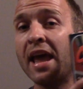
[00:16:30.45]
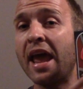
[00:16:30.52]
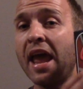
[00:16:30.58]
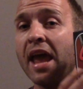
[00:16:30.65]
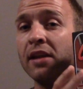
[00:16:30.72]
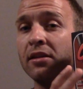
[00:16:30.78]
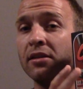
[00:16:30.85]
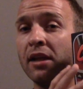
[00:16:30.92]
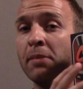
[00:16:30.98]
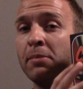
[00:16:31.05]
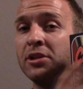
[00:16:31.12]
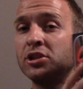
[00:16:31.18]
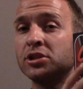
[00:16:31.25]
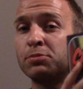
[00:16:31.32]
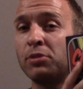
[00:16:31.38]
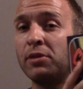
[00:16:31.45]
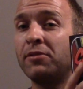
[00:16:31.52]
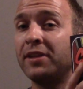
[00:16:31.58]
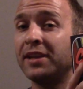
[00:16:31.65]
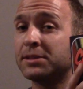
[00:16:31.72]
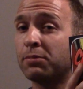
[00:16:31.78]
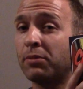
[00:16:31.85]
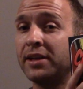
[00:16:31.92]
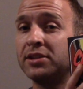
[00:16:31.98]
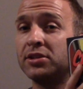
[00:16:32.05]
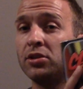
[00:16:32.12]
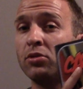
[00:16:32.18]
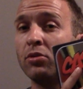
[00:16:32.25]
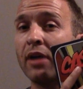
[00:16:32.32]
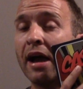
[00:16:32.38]
And let me just briefly explain
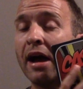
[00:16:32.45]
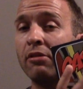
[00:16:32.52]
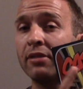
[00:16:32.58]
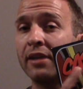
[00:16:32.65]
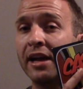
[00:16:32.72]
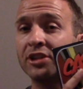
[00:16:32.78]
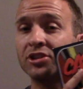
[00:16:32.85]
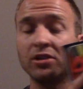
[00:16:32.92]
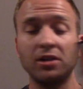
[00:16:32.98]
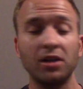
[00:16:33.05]
to you how Cash and